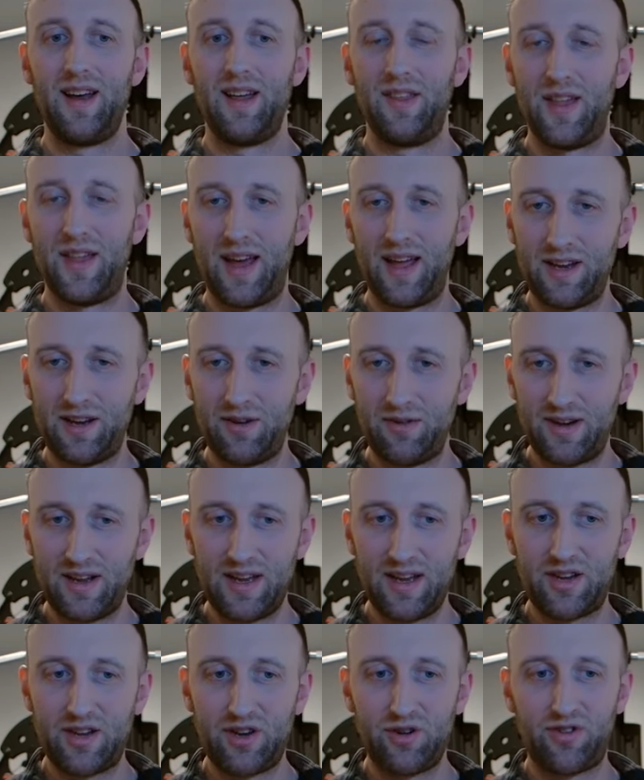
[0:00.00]
Then you
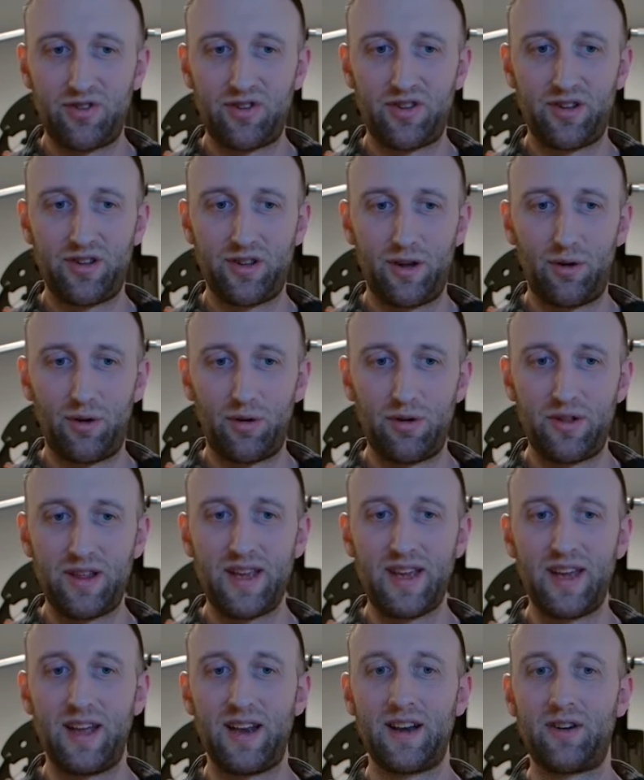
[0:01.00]
need to
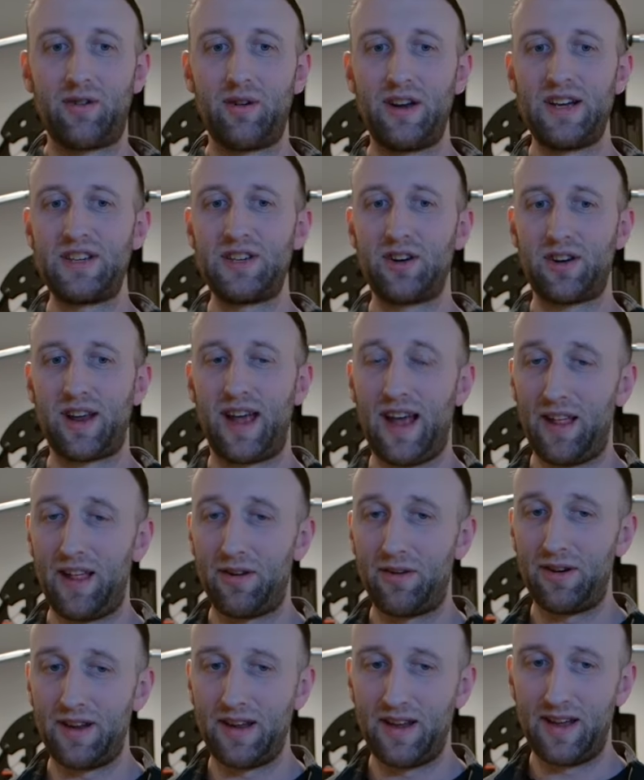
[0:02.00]
slowly increase your
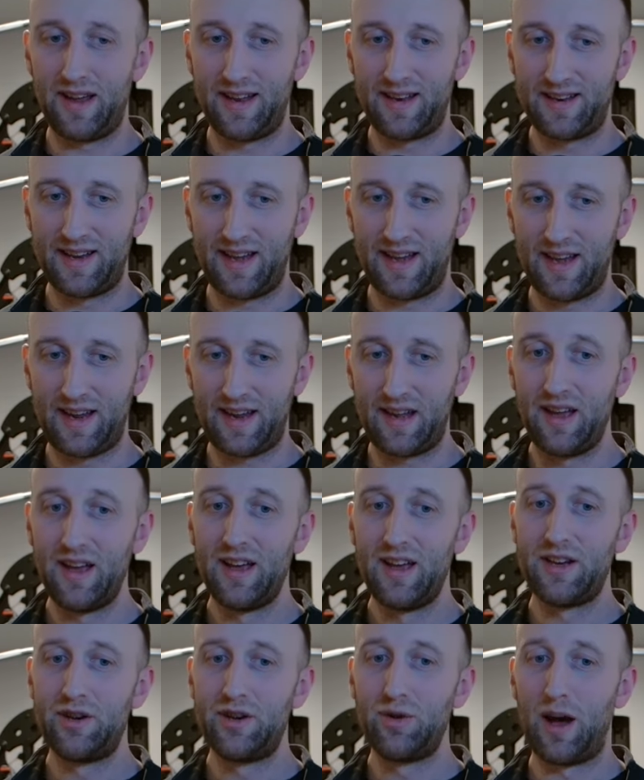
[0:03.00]
calorie intake
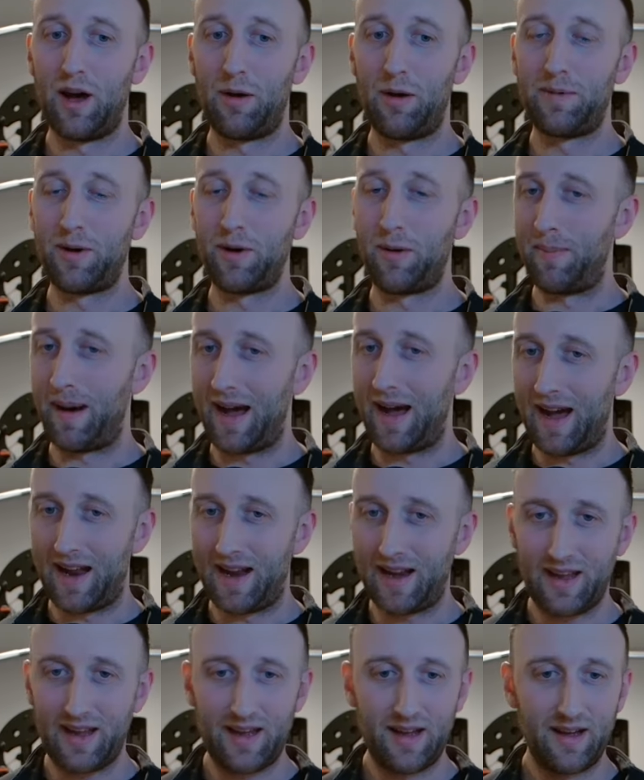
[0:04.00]
to help your
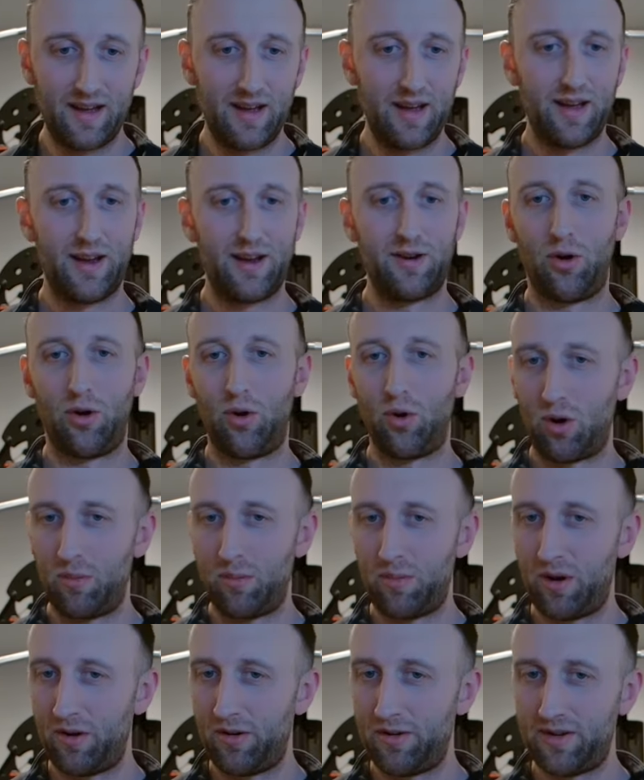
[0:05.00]
body, your
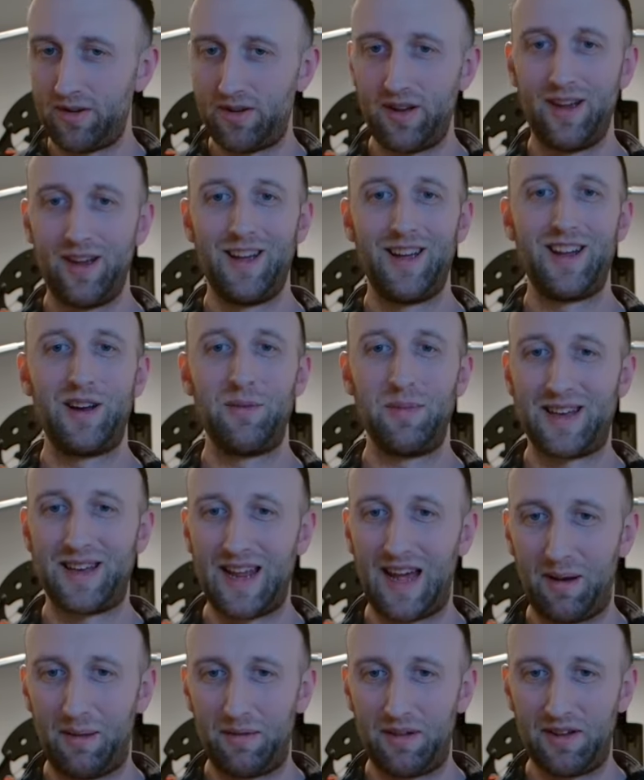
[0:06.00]
hormones, your
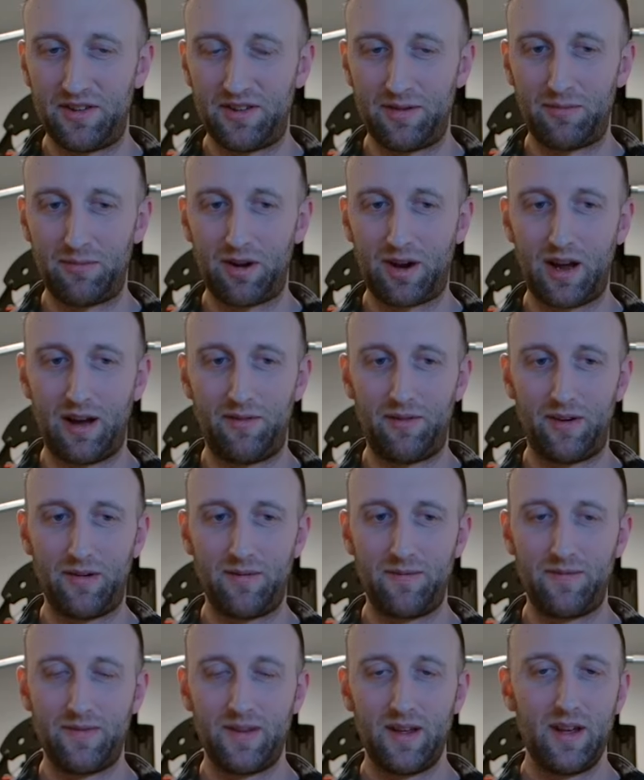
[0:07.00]
metabolism recover.
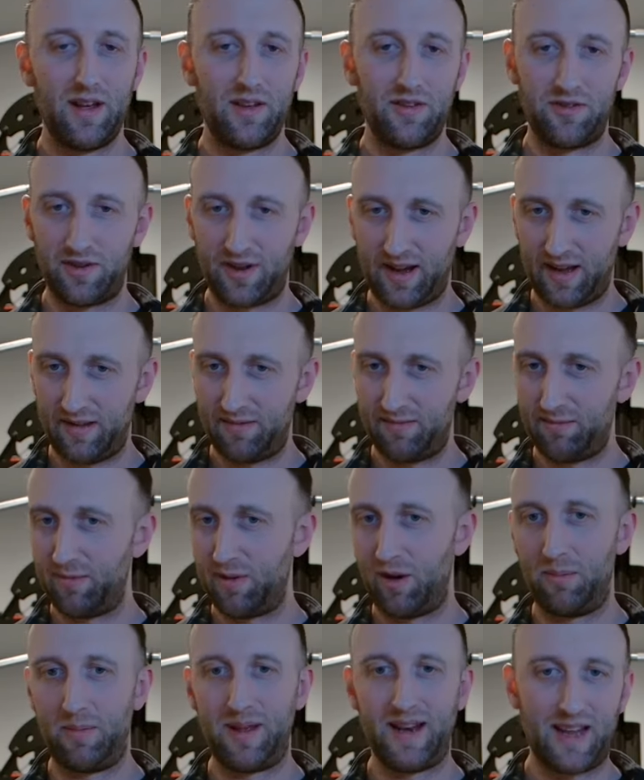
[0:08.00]
So again,
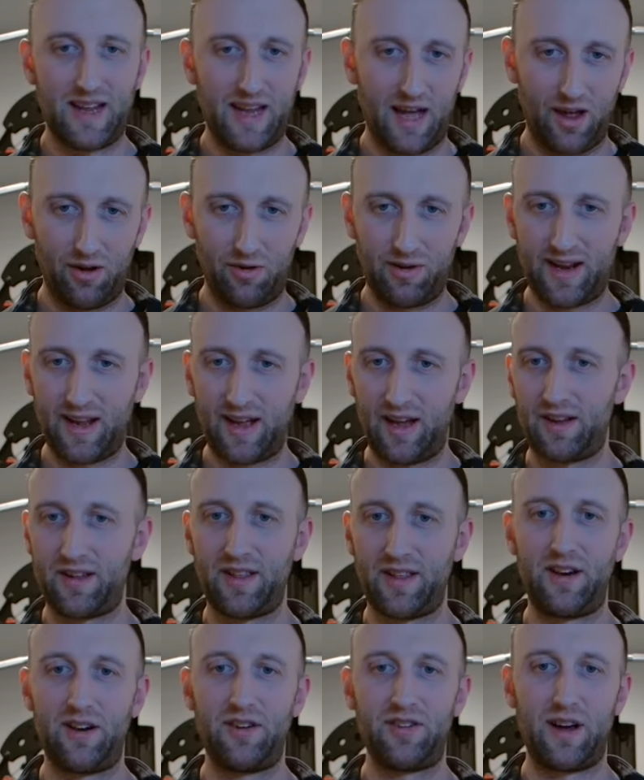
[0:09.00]
there are many calorie
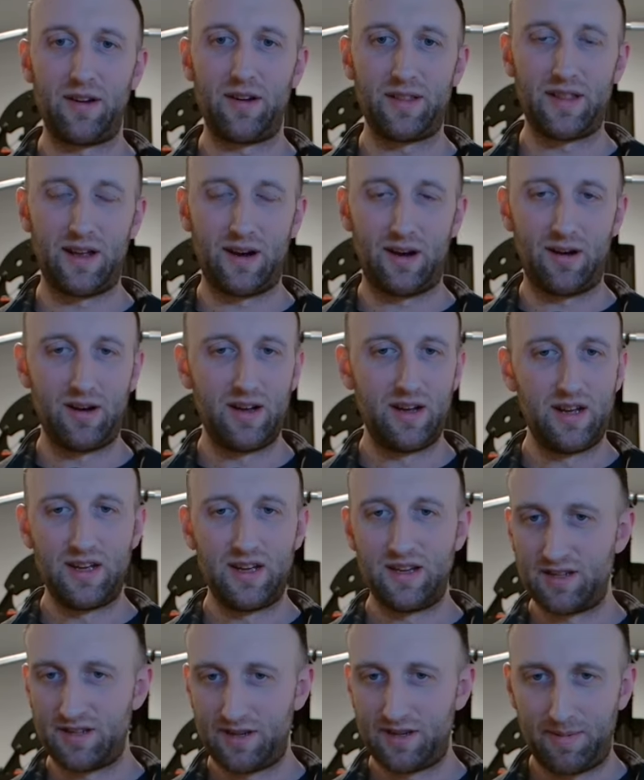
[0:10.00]
calculators out there. It
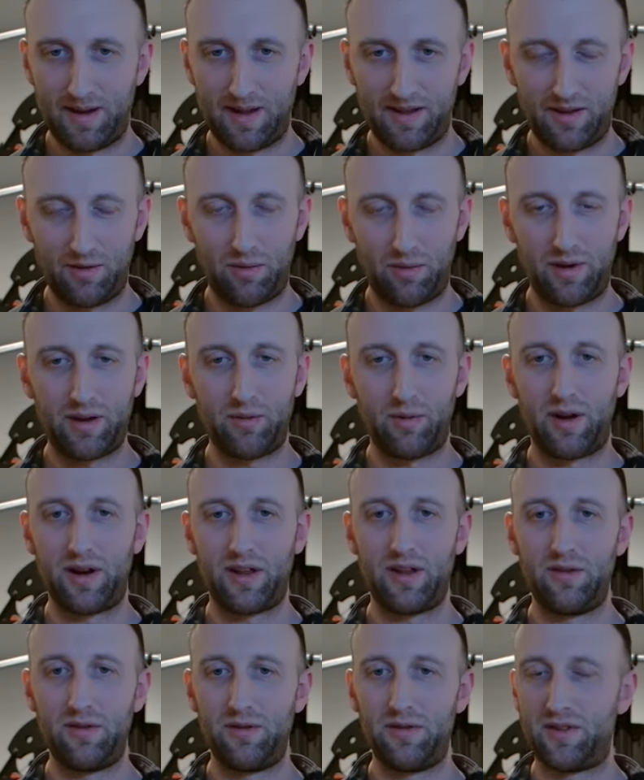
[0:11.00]
depends on what you want
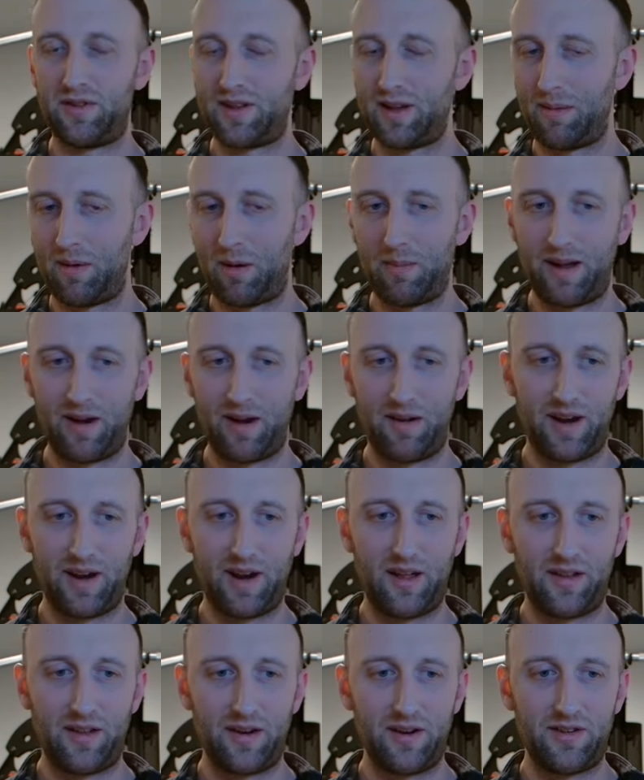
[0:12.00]
to use. Some are better than
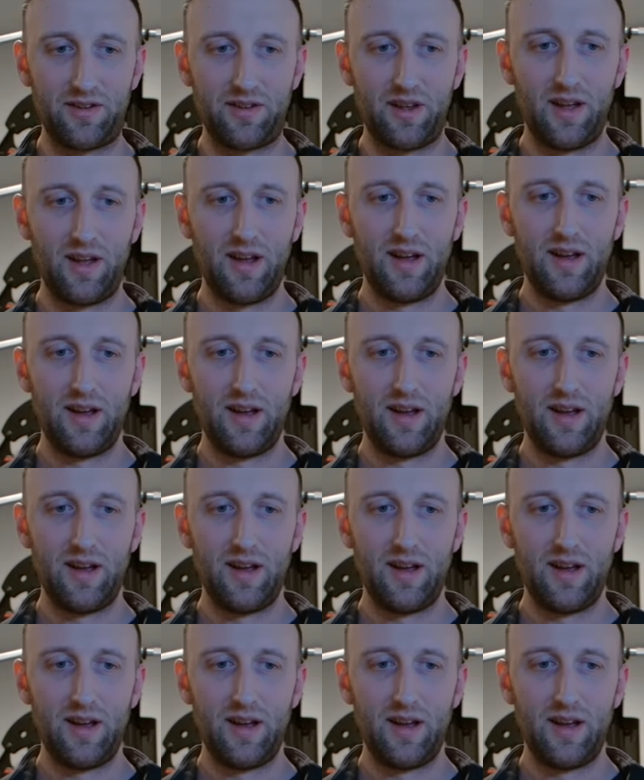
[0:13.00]
others.